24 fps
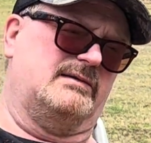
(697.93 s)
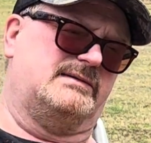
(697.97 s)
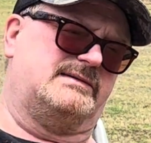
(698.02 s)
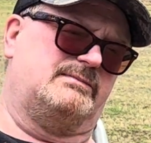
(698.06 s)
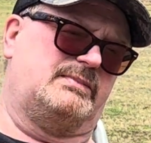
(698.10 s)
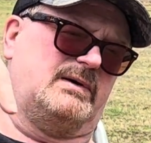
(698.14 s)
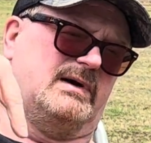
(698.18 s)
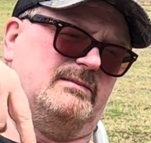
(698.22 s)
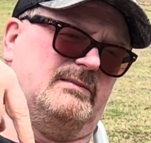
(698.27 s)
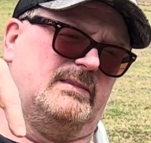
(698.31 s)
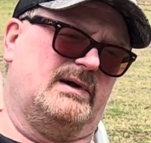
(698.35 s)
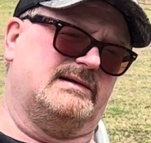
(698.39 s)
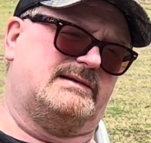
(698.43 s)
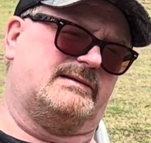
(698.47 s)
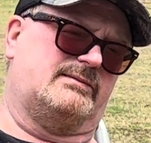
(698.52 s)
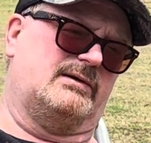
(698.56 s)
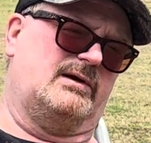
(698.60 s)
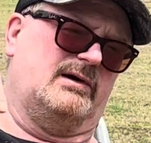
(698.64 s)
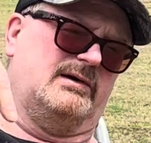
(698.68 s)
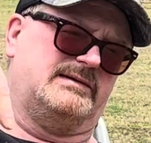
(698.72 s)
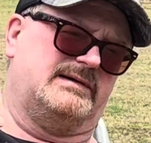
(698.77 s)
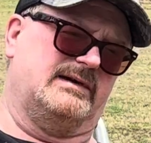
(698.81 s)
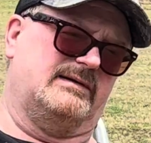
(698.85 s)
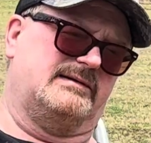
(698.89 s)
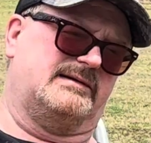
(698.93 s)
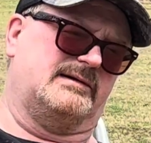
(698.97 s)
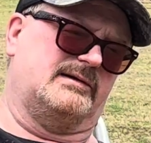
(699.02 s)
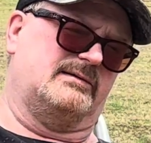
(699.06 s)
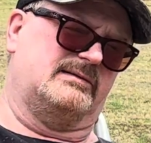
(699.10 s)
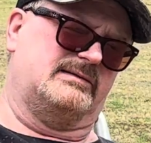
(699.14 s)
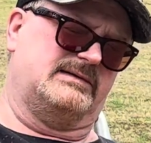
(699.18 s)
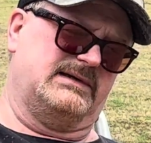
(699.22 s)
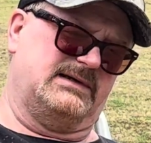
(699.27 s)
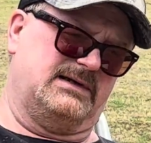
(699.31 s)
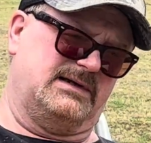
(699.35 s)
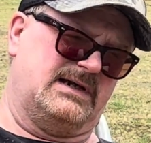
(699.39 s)
pretty much relatives are
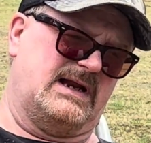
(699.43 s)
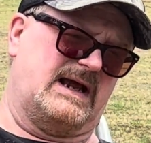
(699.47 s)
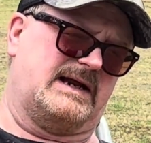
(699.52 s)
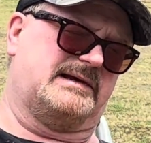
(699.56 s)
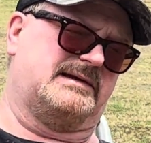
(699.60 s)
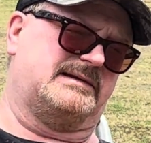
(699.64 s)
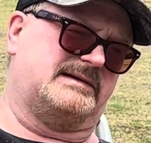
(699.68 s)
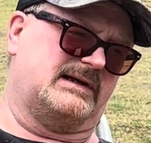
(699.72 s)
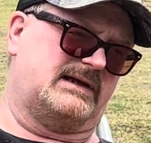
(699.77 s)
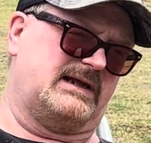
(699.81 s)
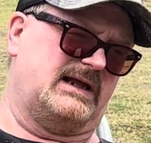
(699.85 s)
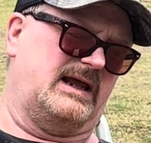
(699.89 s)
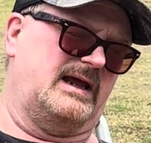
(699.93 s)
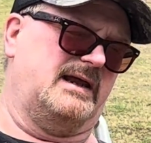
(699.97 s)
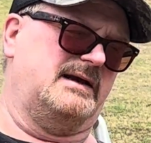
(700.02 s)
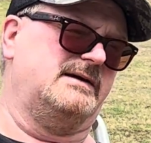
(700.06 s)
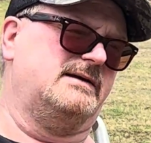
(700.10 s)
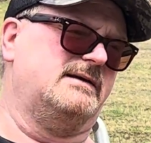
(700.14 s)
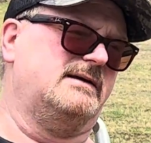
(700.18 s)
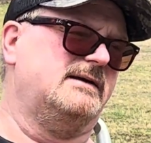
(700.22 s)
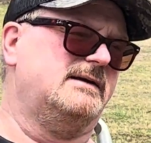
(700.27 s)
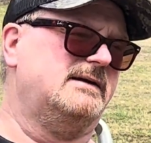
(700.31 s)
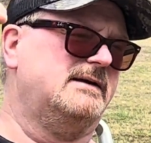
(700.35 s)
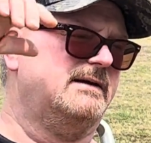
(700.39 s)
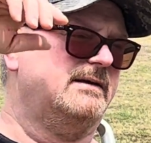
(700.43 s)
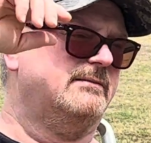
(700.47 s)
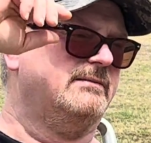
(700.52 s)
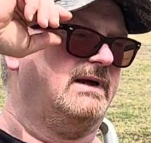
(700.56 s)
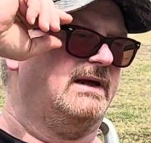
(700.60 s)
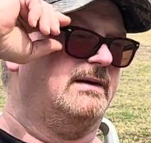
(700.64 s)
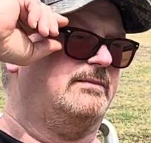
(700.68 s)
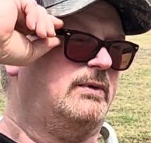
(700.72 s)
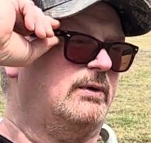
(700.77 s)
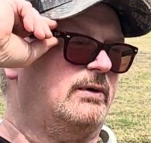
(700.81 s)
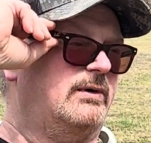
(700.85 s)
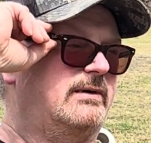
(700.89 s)
next to kin
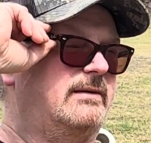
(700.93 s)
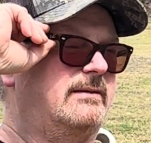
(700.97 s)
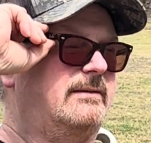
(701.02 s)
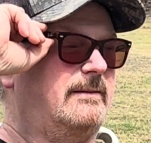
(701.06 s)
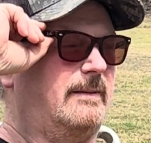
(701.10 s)
people.